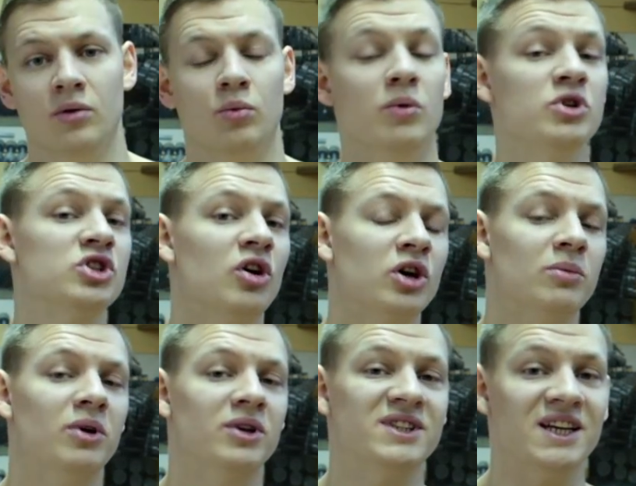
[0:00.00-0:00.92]
When we talk
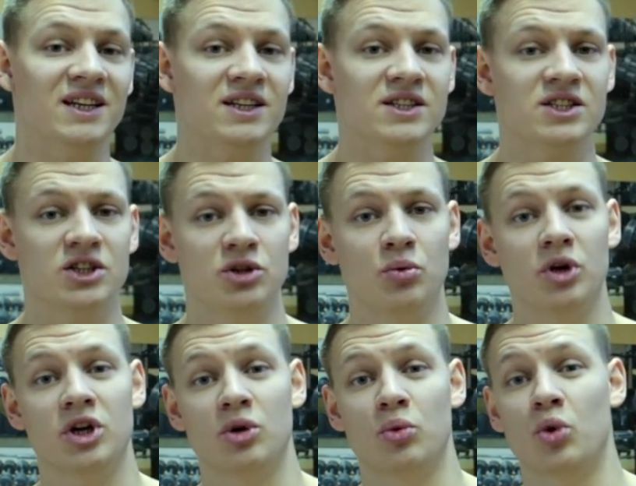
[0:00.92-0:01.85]
about tendons, you
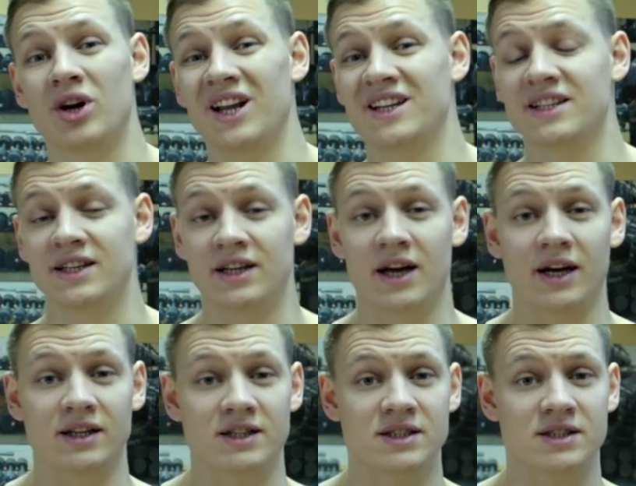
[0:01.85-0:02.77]
will hear a word like
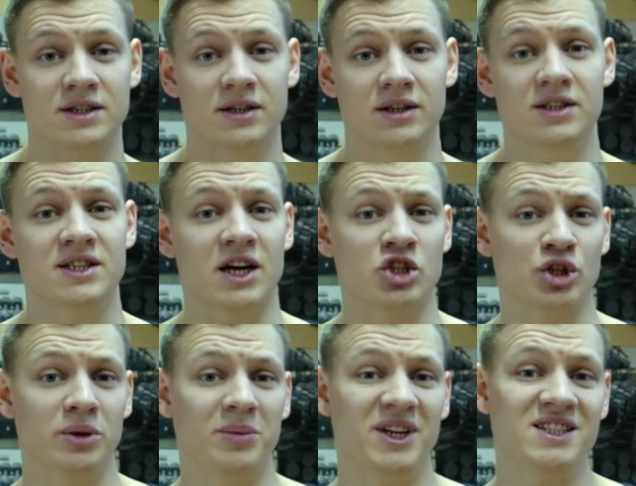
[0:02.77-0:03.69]
tendonitis. This
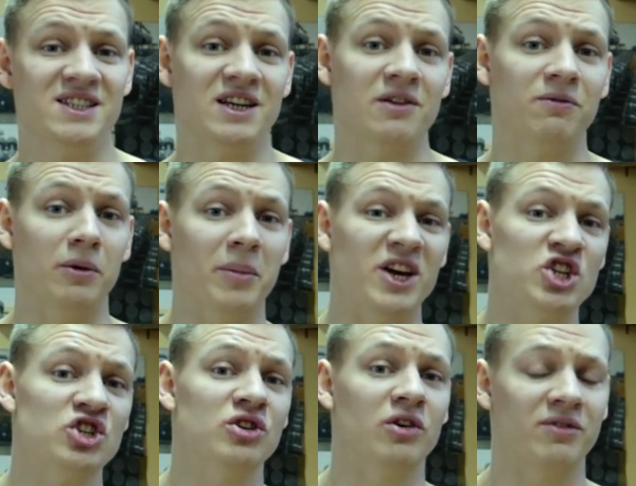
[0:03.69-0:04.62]
actually means
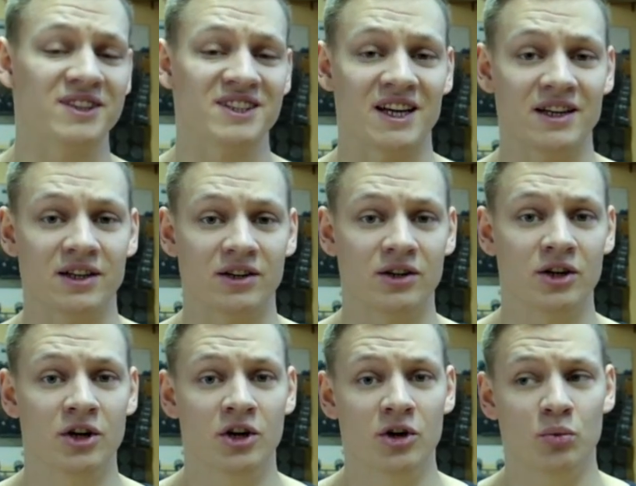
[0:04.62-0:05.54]
inflammation of a tendon,
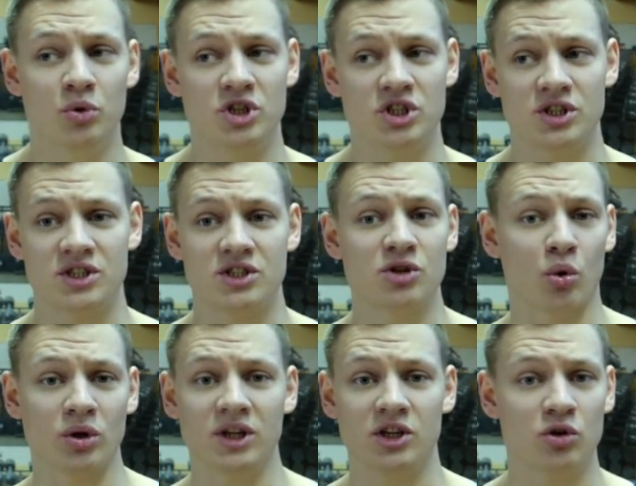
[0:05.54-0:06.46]
which is
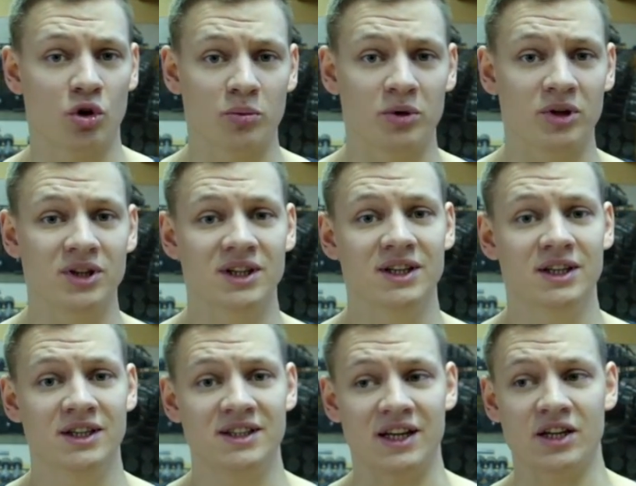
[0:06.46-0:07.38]
totally
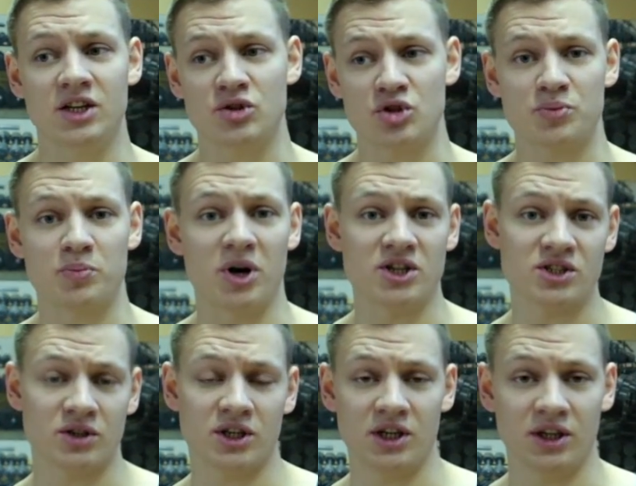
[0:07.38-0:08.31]
normal tendon's response
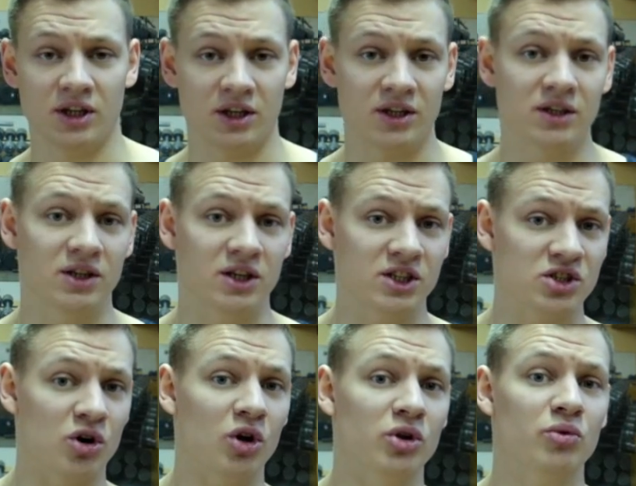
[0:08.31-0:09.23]
to healing. It's
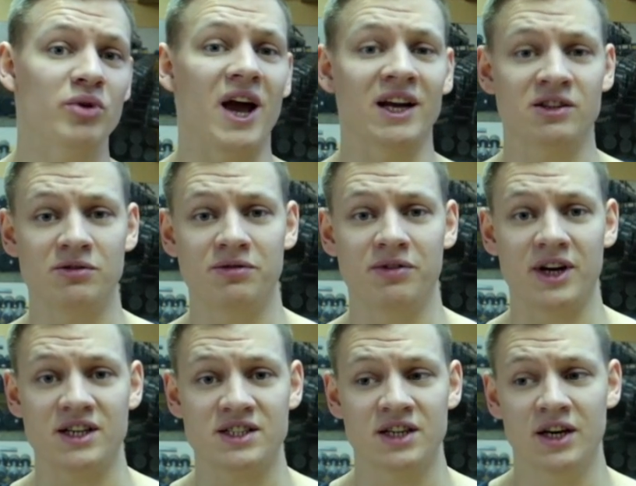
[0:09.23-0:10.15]
called reactive
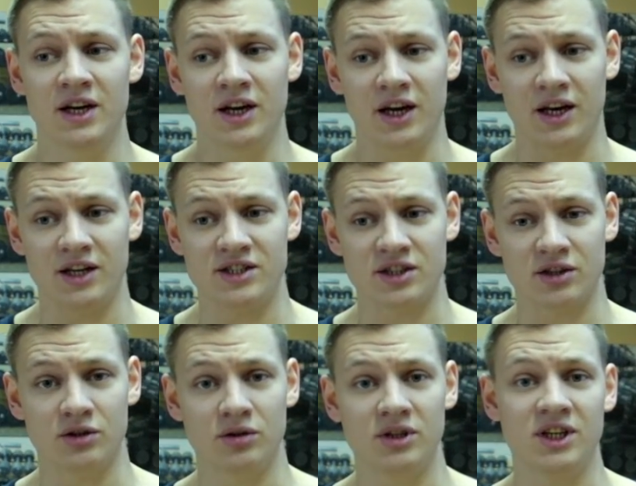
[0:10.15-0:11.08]
phase and it's a
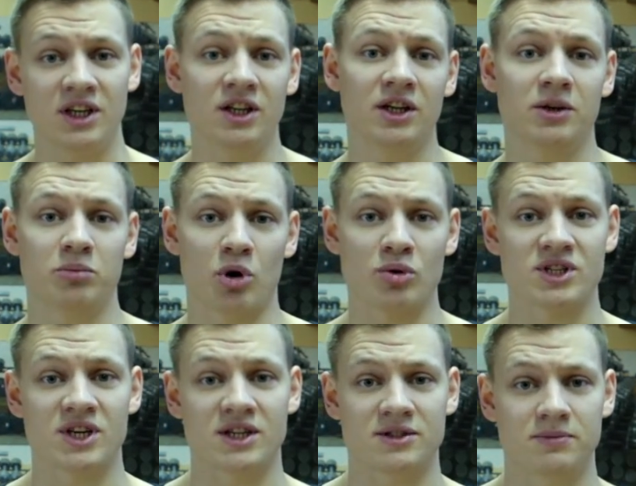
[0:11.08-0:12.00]
good healing
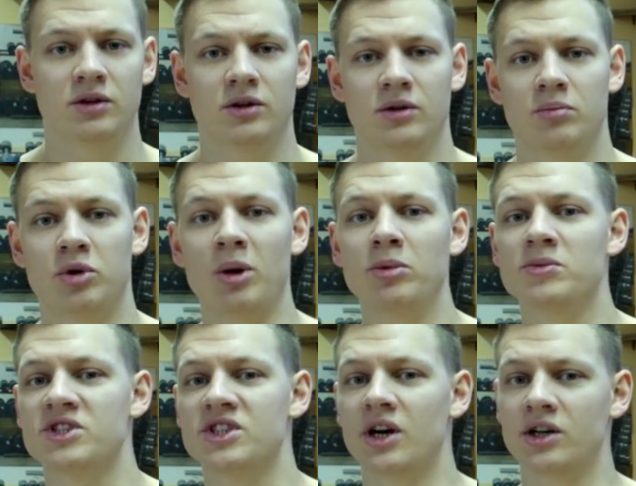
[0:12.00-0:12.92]
process.
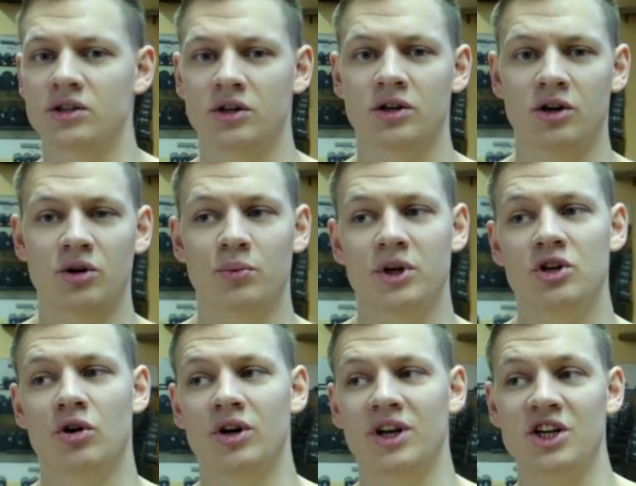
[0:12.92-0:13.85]
Problems start to occur when
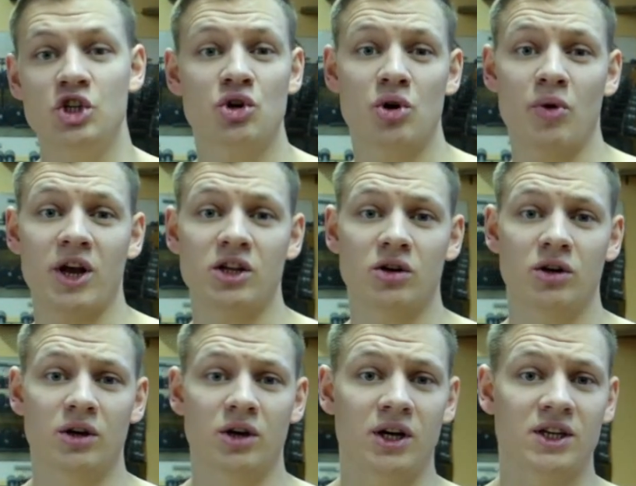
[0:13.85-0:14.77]
your injury rate
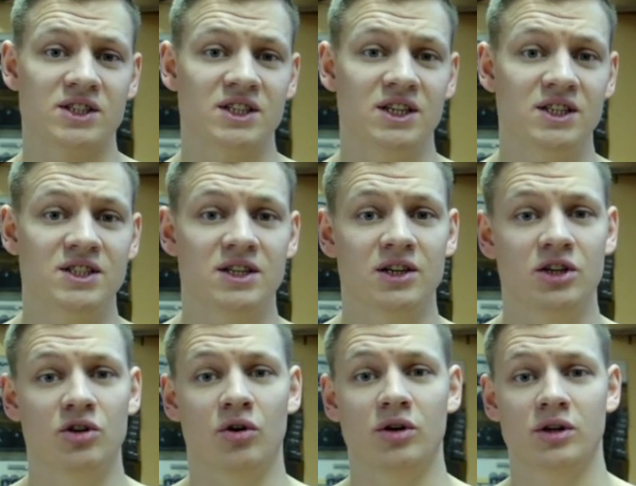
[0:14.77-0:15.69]
exceeds
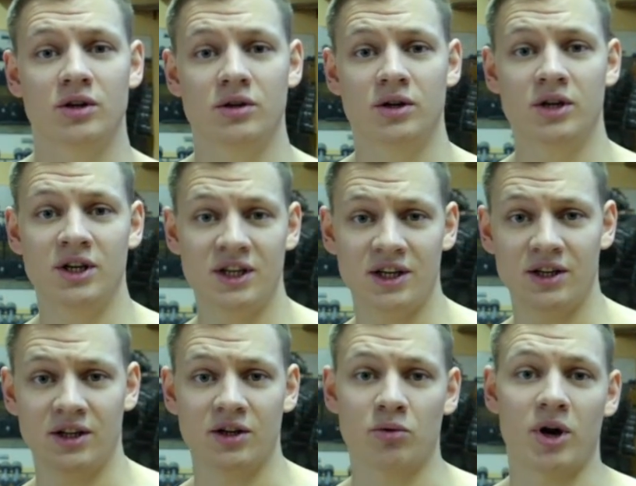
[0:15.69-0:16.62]
your
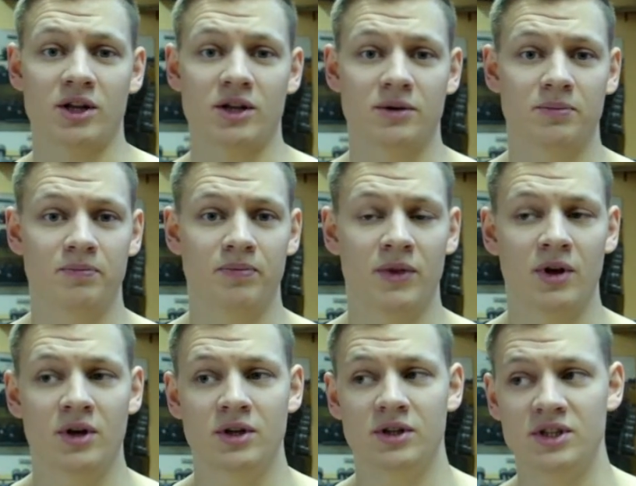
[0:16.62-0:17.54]
healing rate.
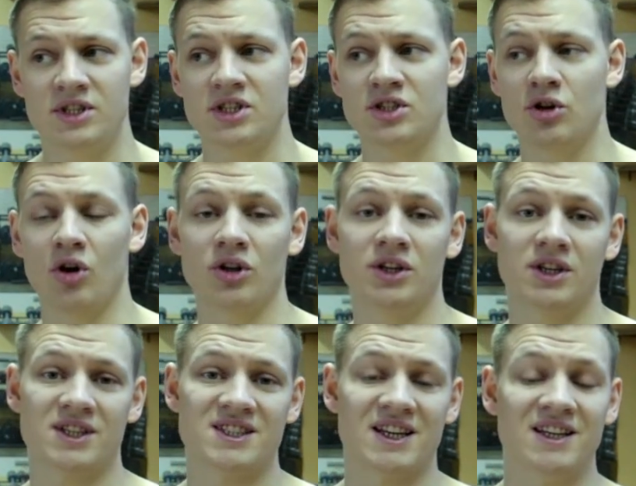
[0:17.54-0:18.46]
This is
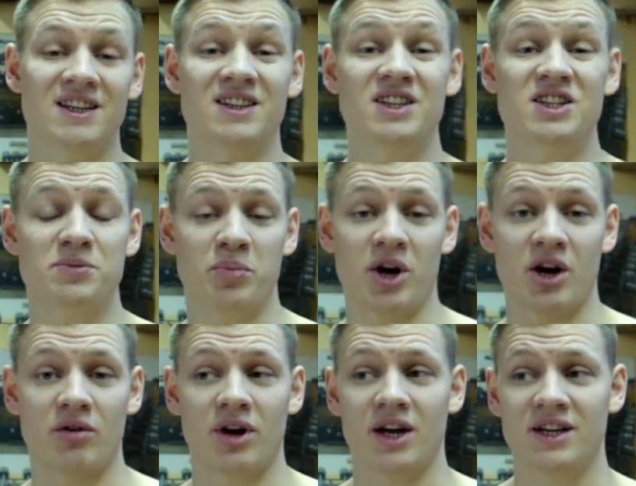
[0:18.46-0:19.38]
called tendon
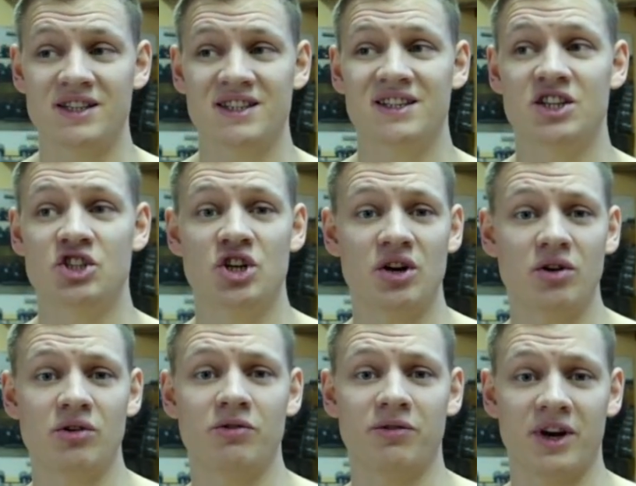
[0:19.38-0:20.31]
dysrepair and it's a
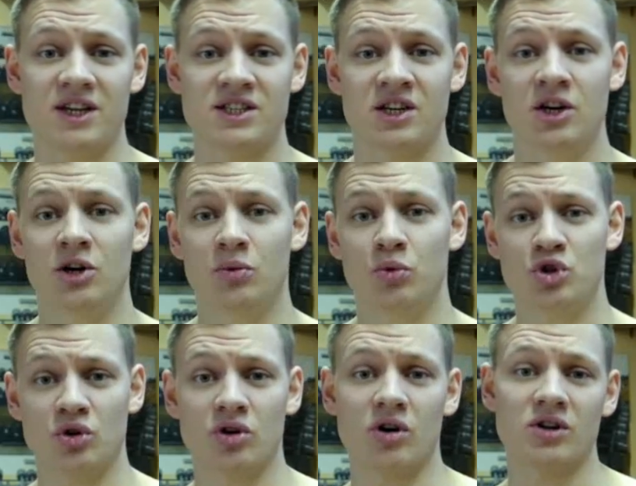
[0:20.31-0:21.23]
degenerative phase
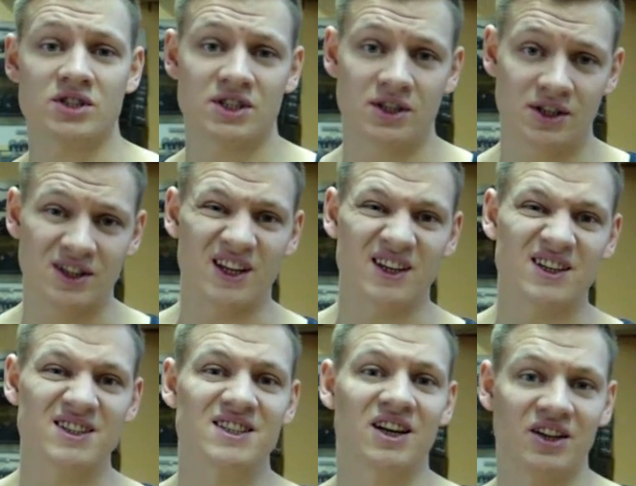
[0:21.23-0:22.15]
which will cause
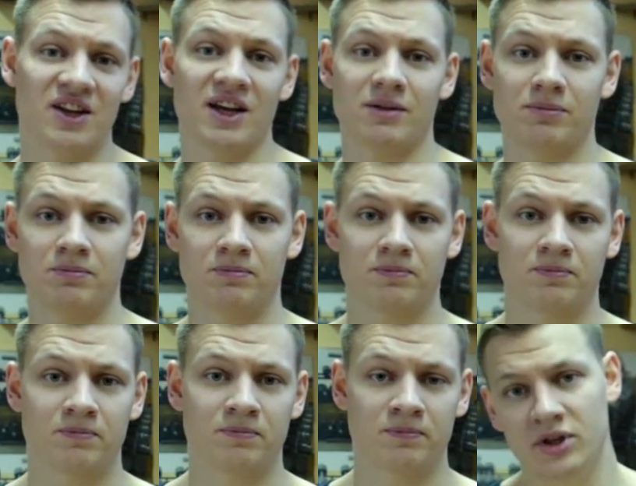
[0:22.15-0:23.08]
tendon cell death.
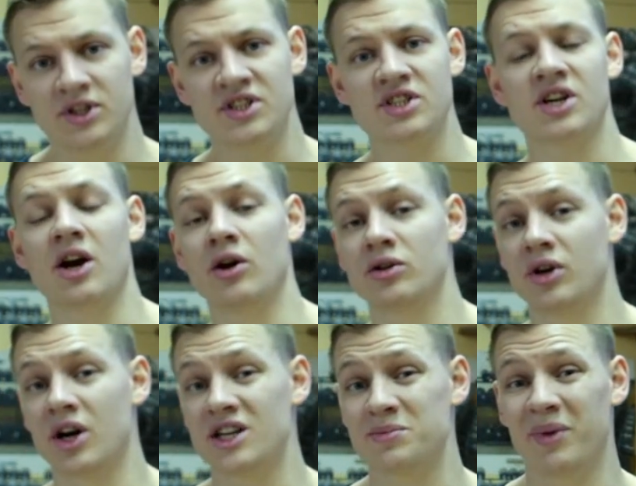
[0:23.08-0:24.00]
This is
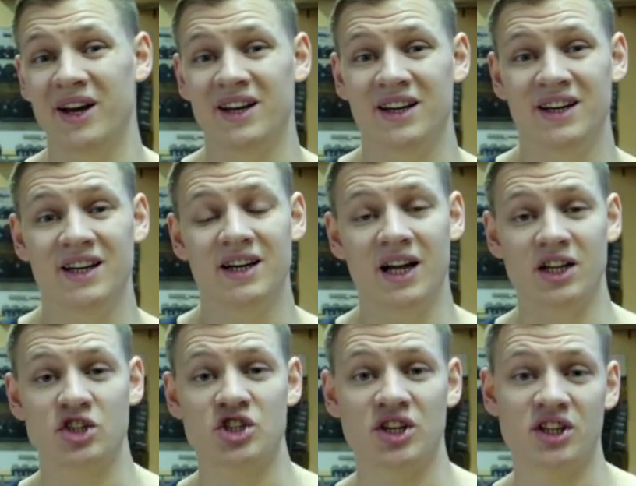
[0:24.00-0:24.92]
characterized by
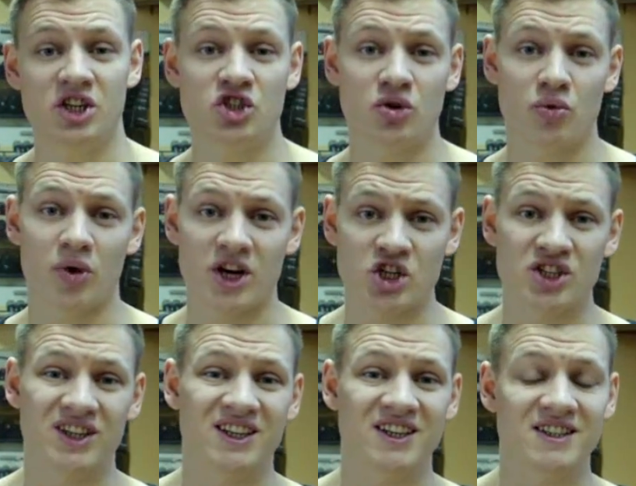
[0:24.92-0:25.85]
collagen
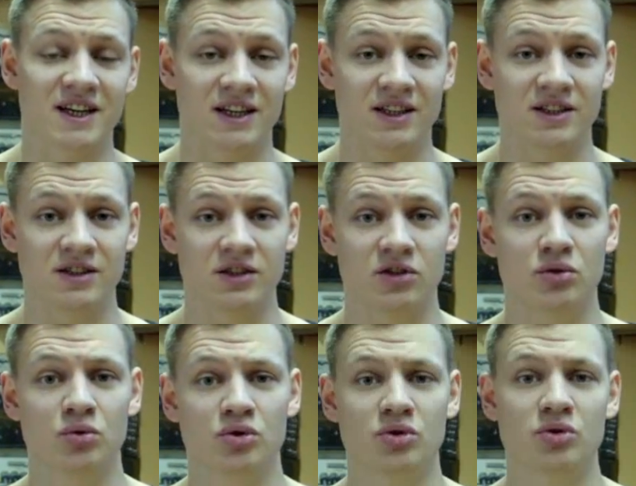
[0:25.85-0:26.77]
degeneration in the tendon
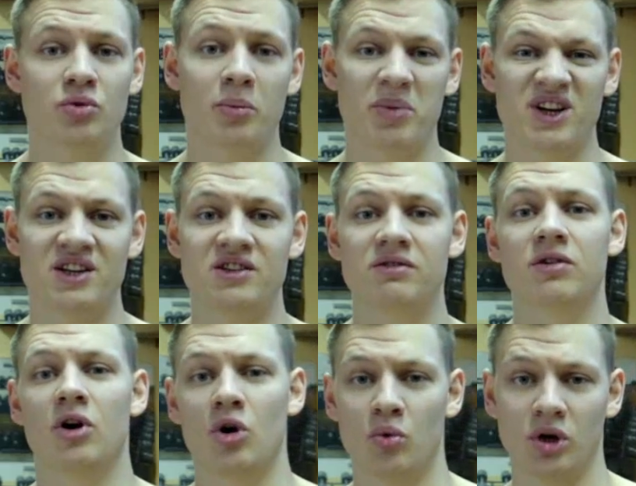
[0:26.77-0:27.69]
due to repetitive
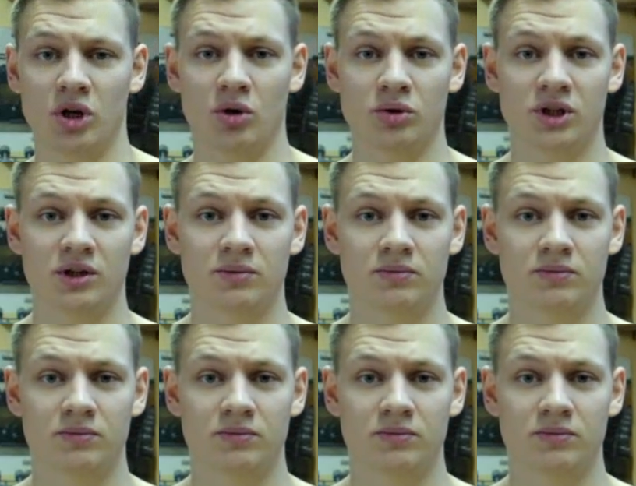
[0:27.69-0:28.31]
overloading.